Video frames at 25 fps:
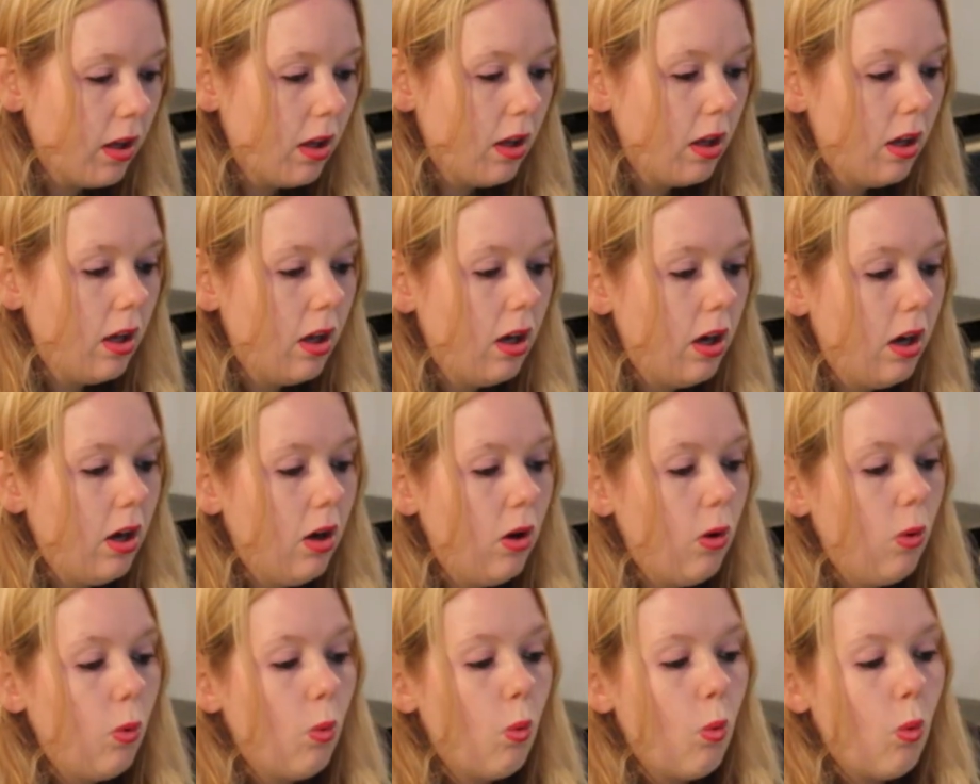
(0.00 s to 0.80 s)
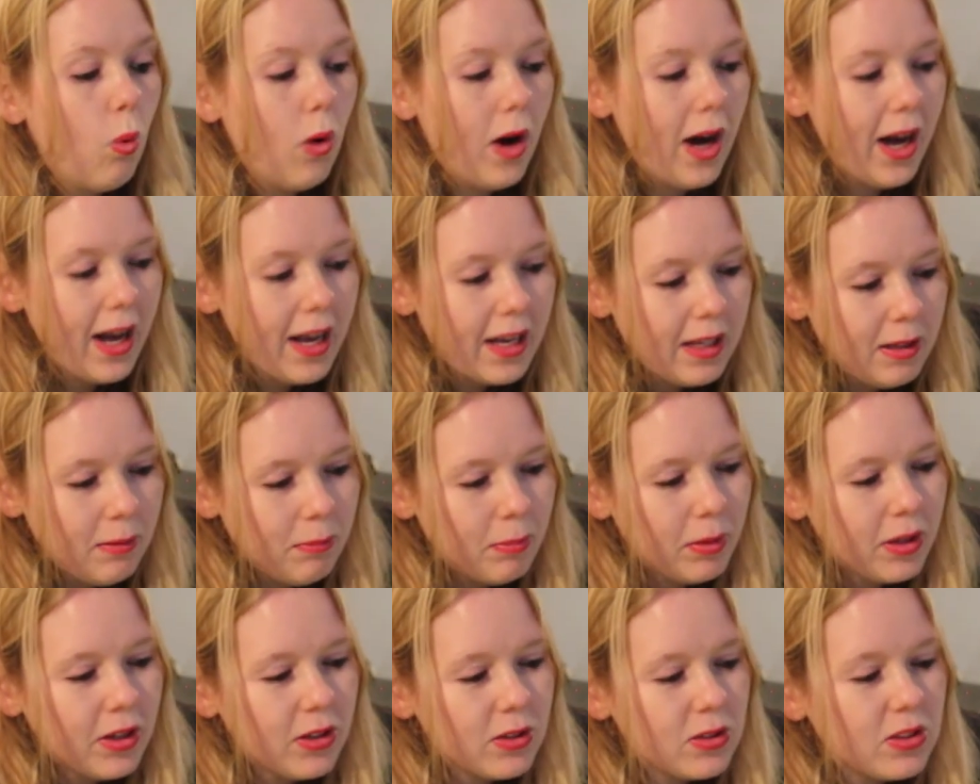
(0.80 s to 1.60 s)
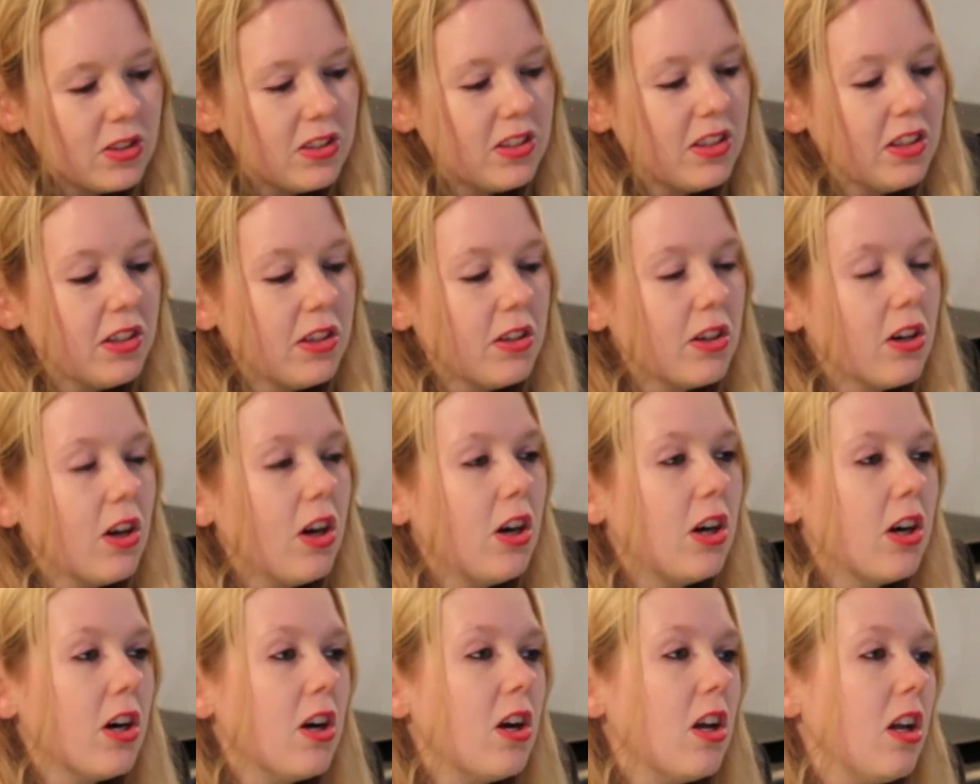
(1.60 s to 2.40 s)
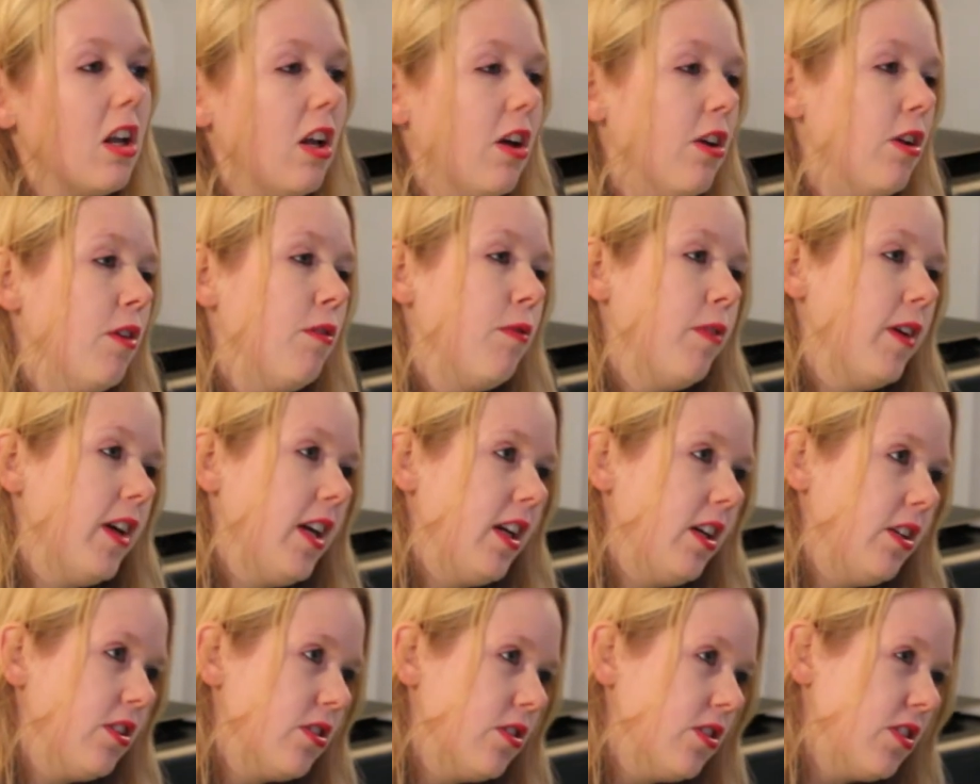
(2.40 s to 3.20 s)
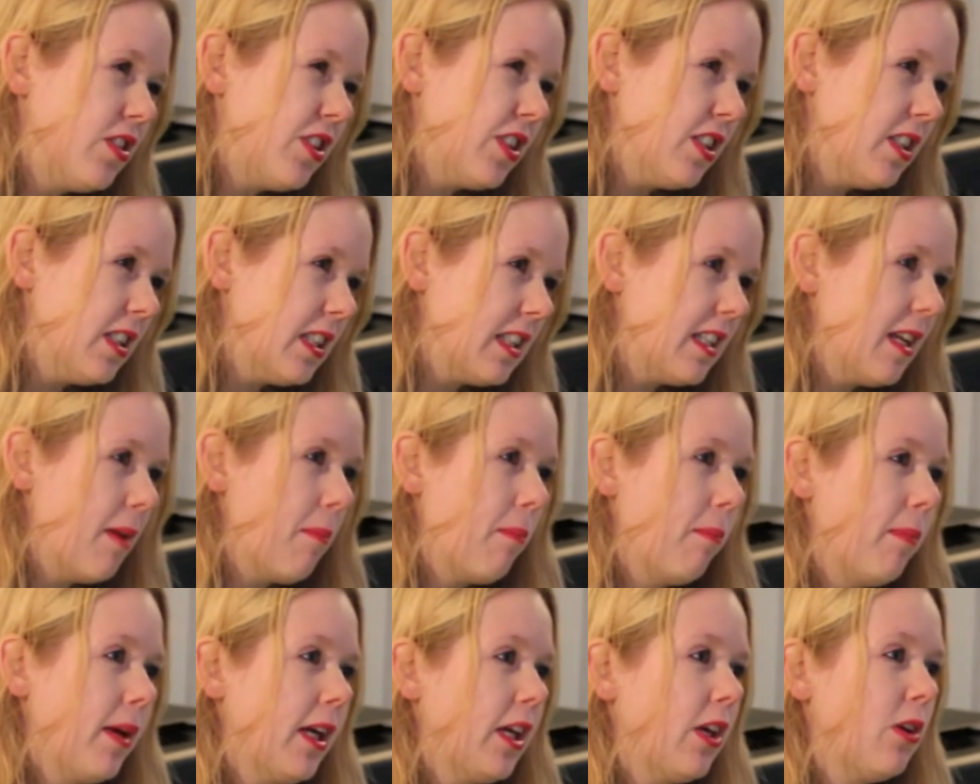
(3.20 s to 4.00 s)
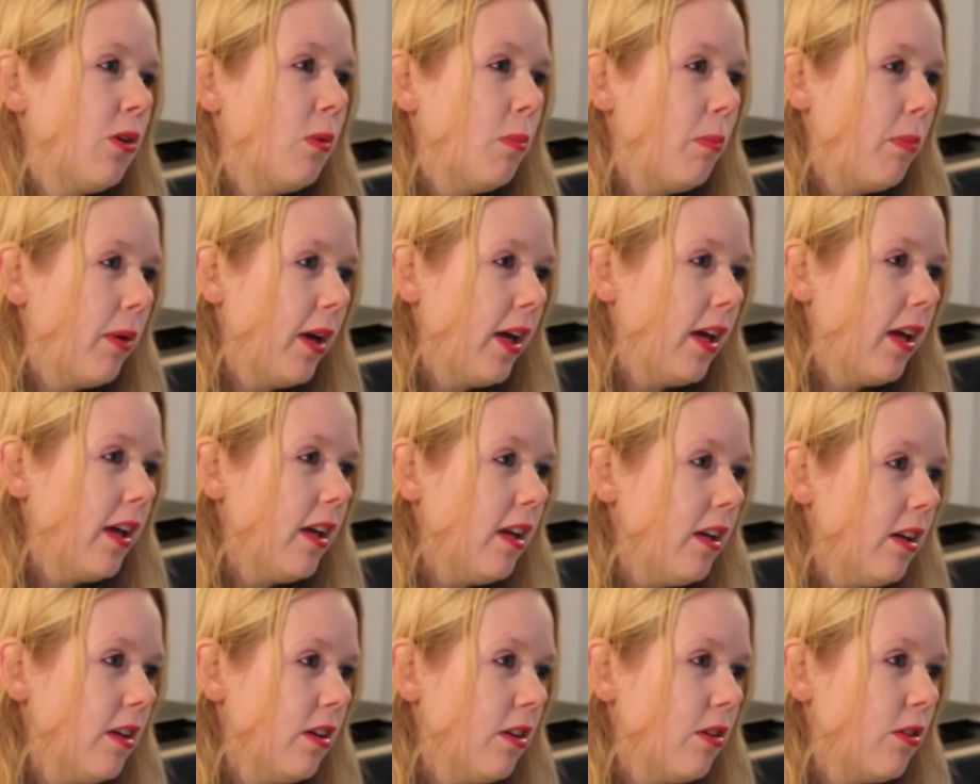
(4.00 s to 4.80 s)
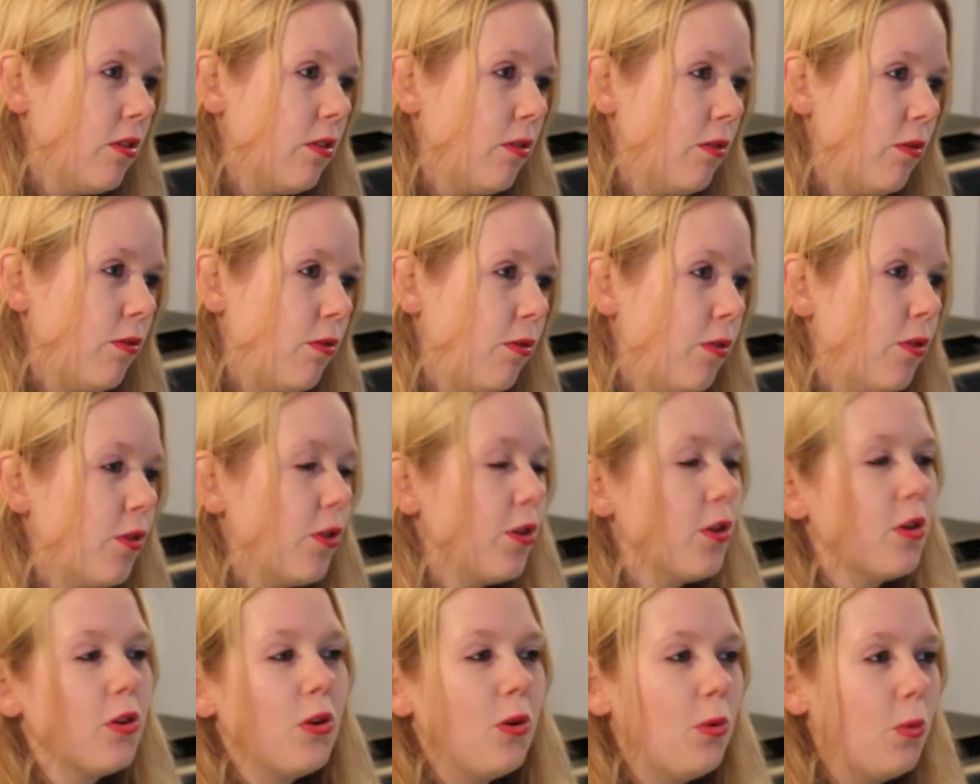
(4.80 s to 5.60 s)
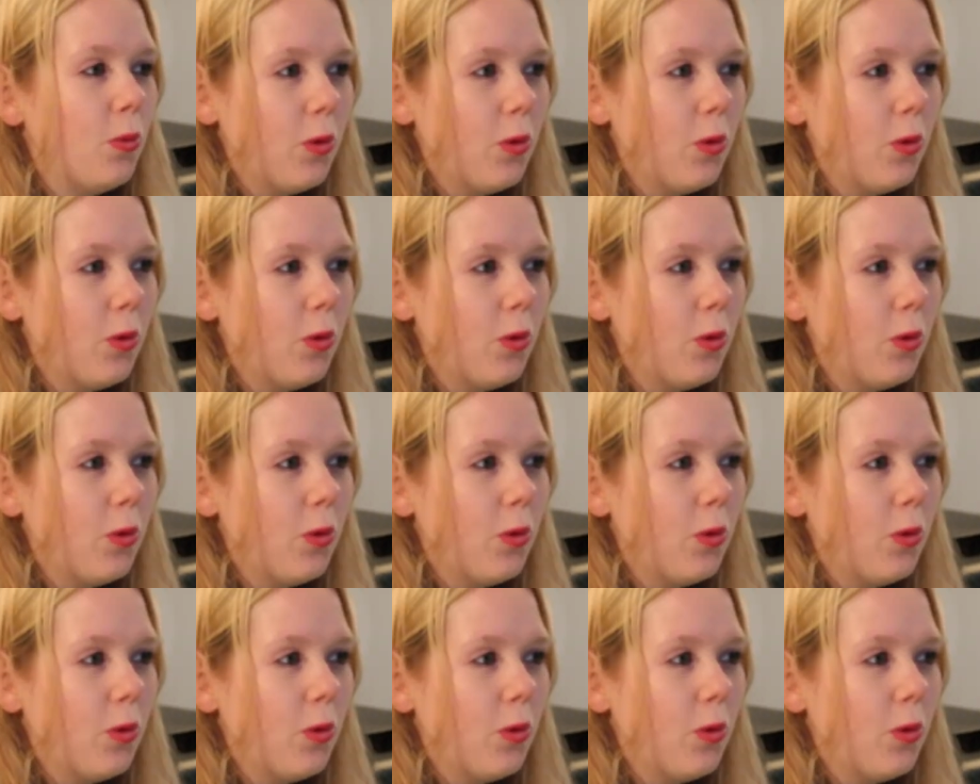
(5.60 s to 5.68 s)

Mm-hmm. Why? Because there are a lot of agencies that make you pay for no